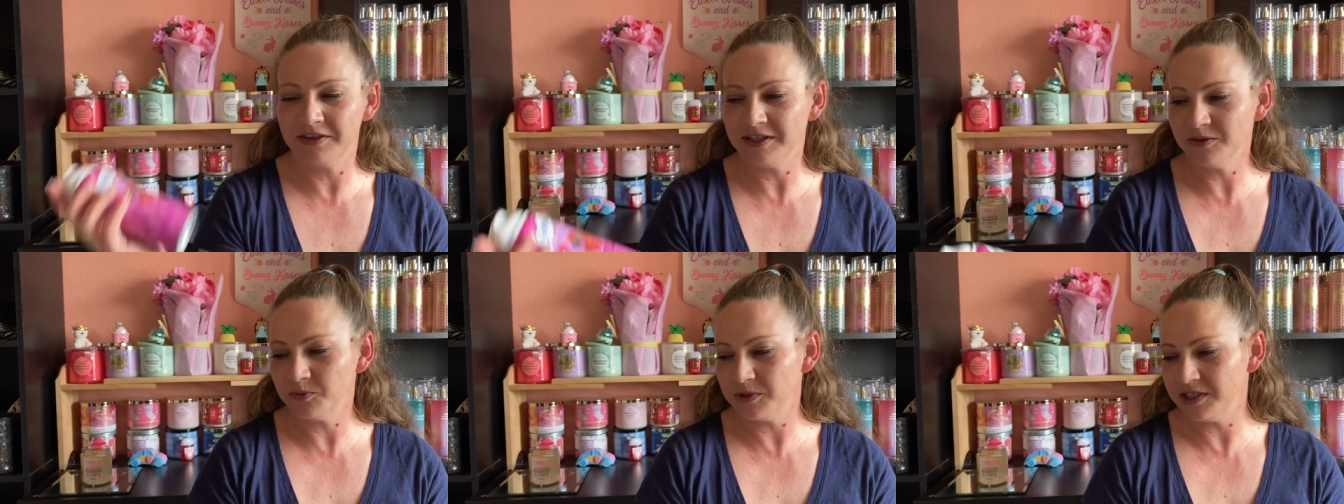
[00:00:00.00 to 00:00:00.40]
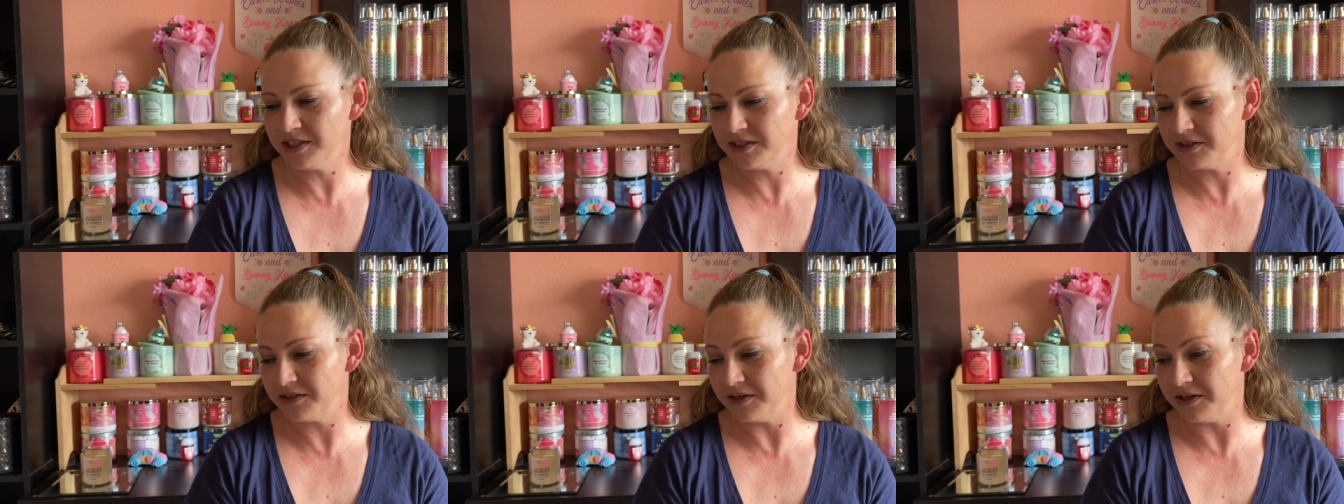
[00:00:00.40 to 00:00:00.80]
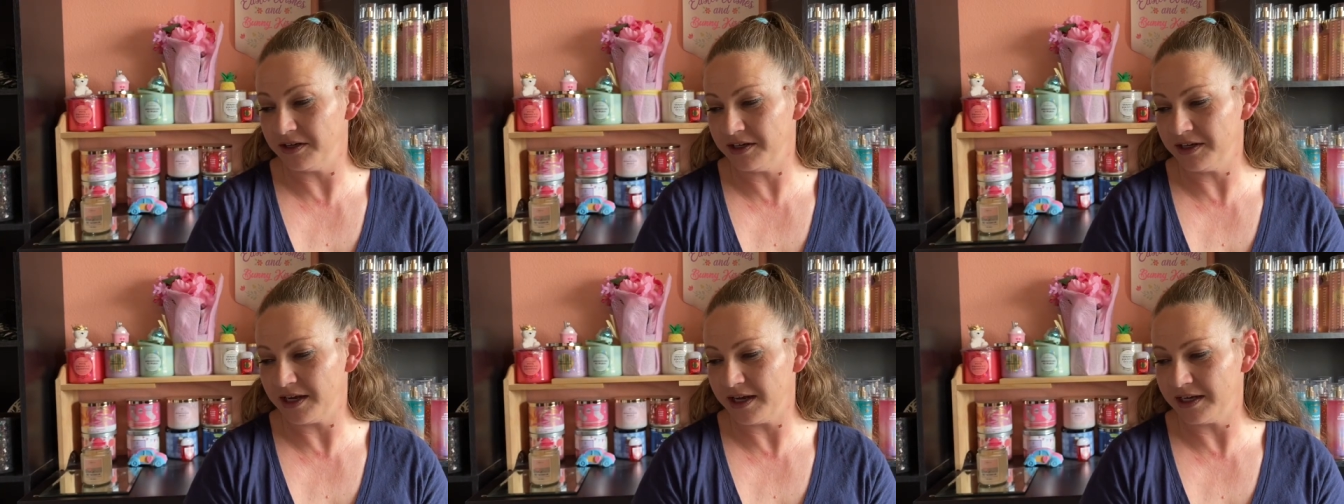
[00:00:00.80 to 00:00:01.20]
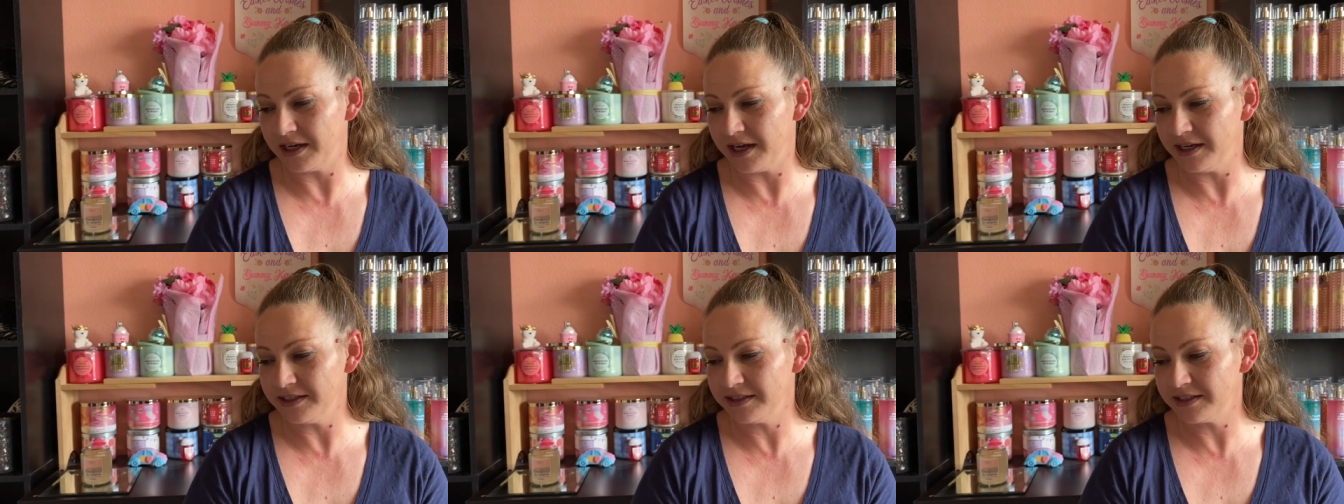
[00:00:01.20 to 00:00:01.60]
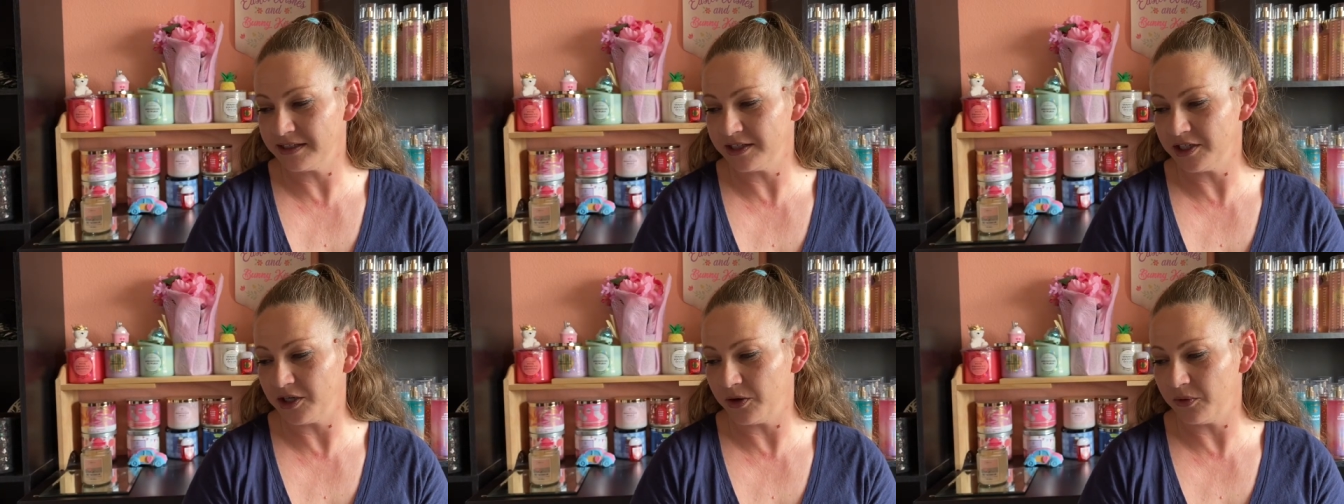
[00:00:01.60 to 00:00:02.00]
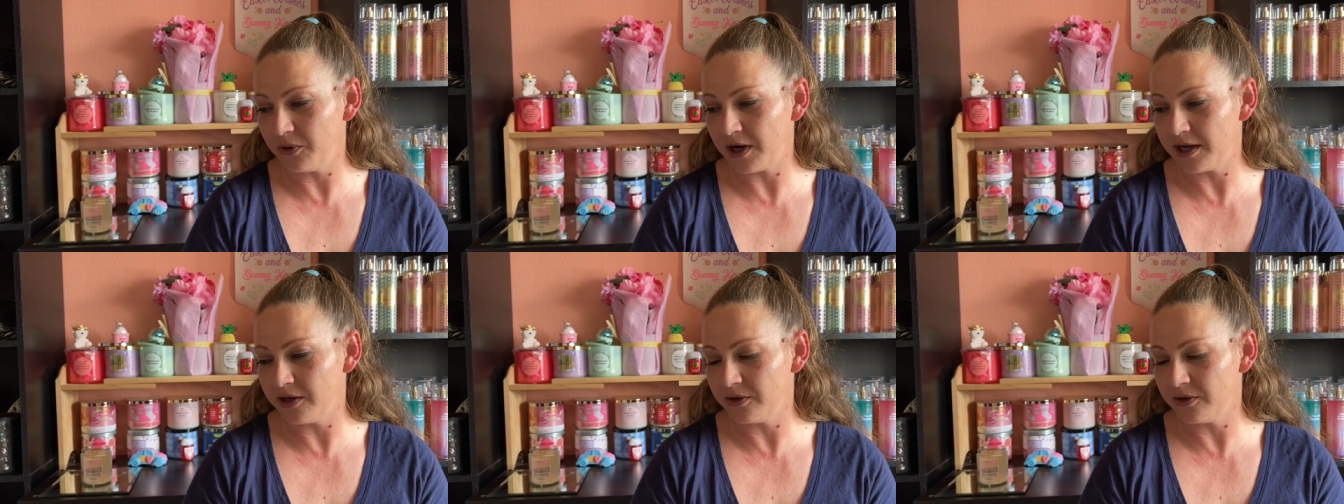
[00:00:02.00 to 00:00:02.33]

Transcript: This was good, I guess. You know,